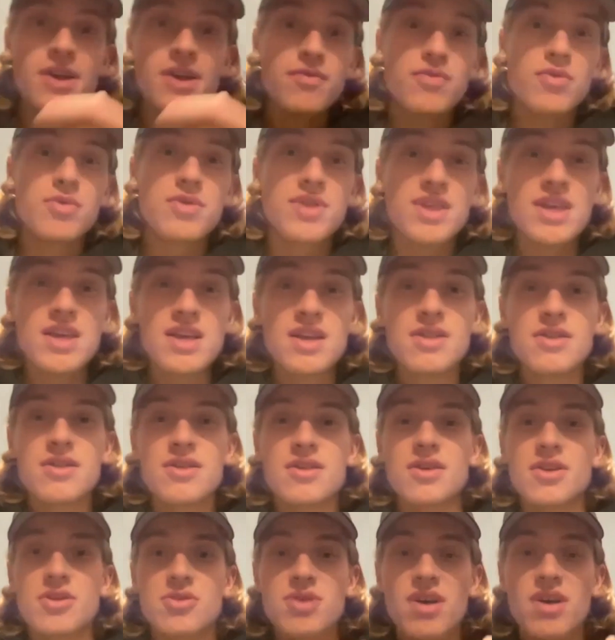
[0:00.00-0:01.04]
of routines,
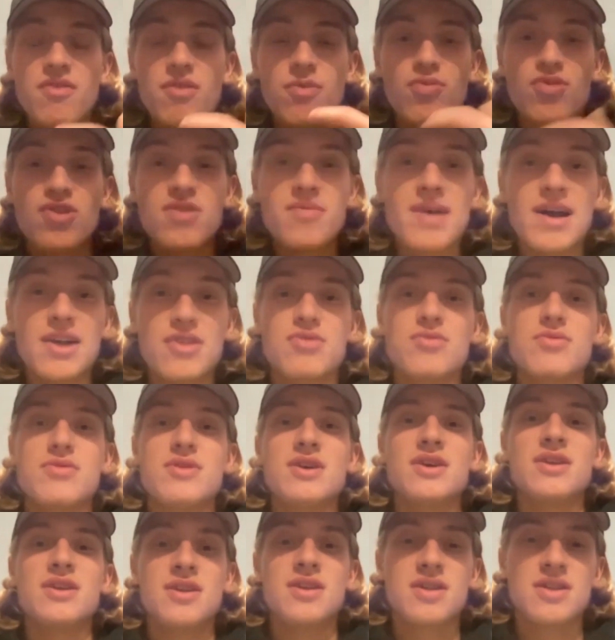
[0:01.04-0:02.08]
do you have a pre-match
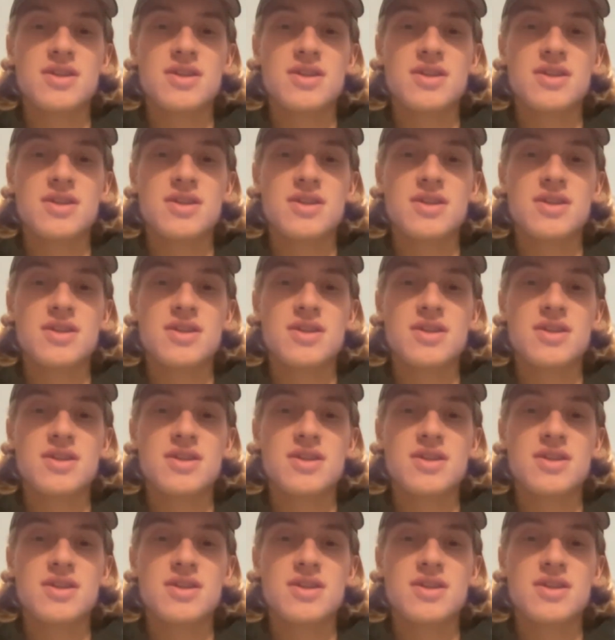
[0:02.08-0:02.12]
routine?